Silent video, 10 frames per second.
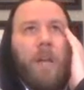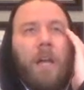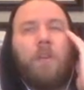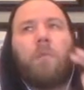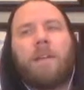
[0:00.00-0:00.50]

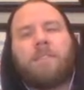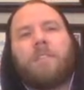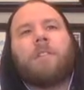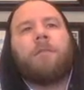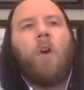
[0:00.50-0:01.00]
I know
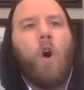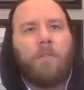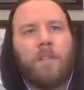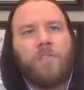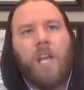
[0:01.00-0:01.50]
wrestling's
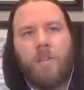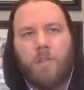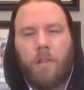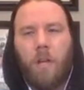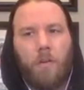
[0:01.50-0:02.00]
evolved and changed
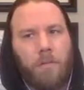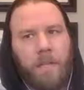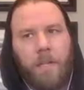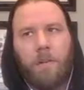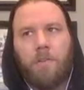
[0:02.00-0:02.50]
a lot over the
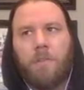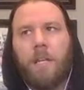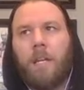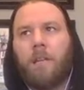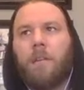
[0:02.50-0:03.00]
years,
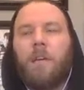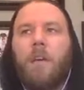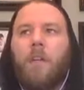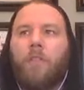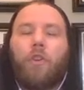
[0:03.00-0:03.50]
and
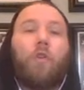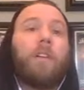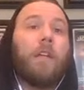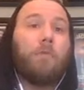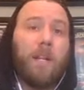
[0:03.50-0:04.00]
the
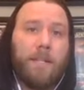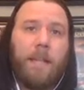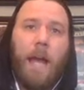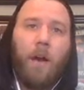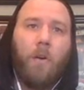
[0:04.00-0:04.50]
current in-ring
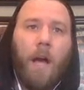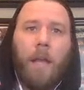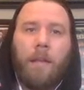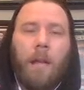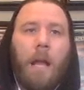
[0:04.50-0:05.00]
style
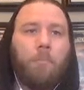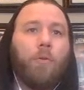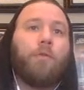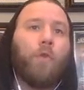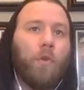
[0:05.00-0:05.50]
I
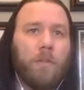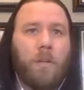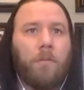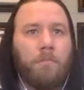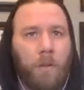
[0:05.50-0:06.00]
prefer
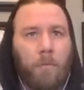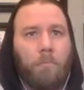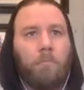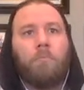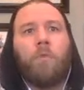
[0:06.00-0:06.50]
to,
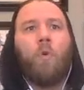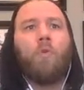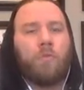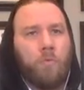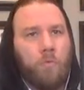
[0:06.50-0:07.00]
the
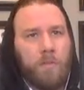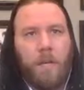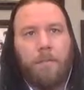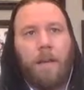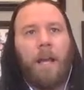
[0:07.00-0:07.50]
old school
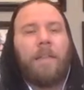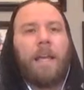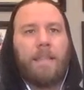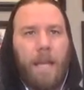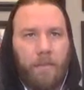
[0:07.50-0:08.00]
stuff. I
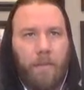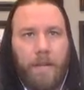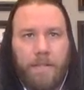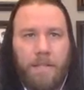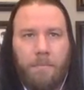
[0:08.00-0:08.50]
like the
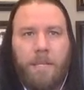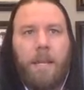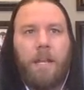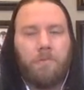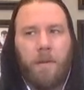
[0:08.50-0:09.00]
athleticism in
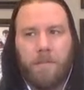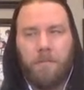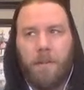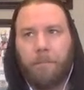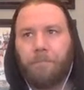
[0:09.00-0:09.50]
today's
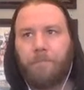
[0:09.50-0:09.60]
wrestling.